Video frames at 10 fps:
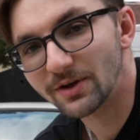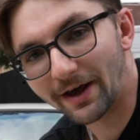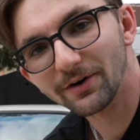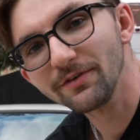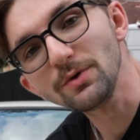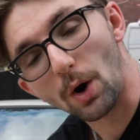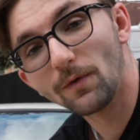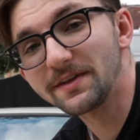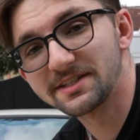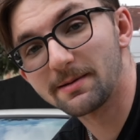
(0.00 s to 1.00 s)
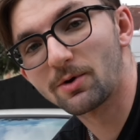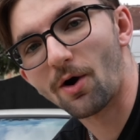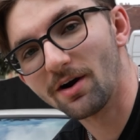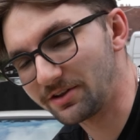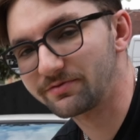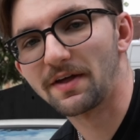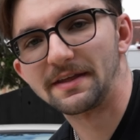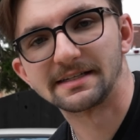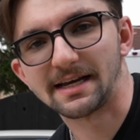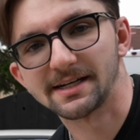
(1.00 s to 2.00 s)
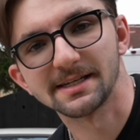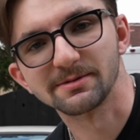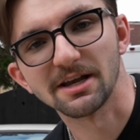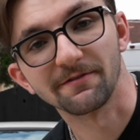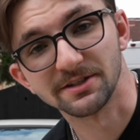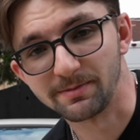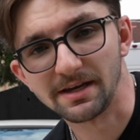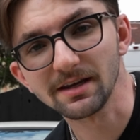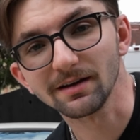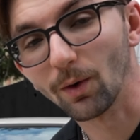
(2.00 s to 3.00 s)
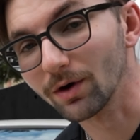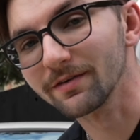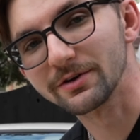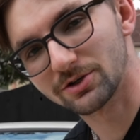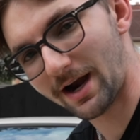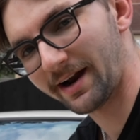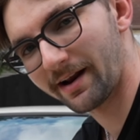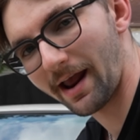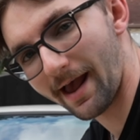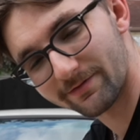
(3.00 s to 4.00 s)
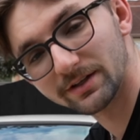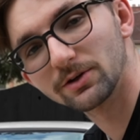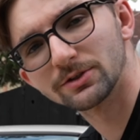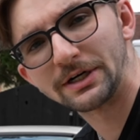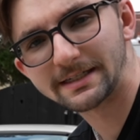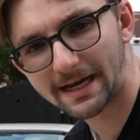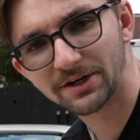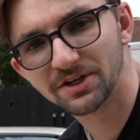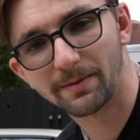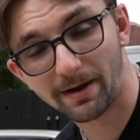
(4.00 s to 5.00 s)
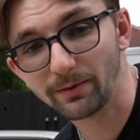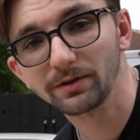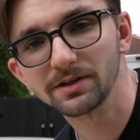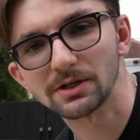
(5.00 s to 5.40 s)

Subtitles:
So I don't know if you own the same car and you've done the exact same stuff as me, or if you're tracking every little transaction I make with this